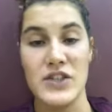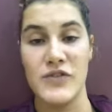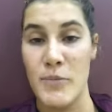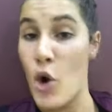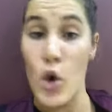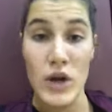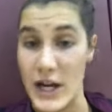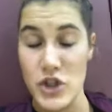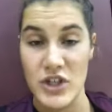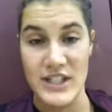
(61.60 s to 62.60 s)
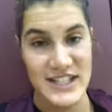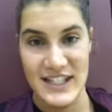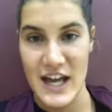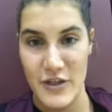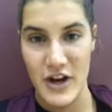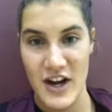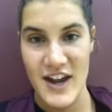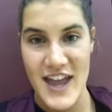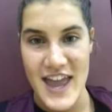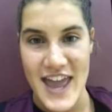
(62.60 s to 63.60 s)
from the whole country together.
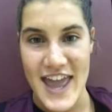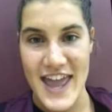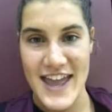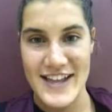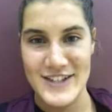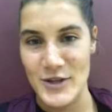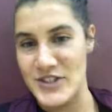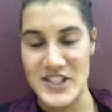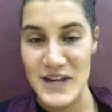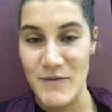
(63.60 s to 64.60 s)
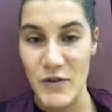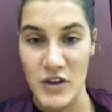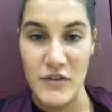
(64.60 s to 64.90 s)
And so it's a team full of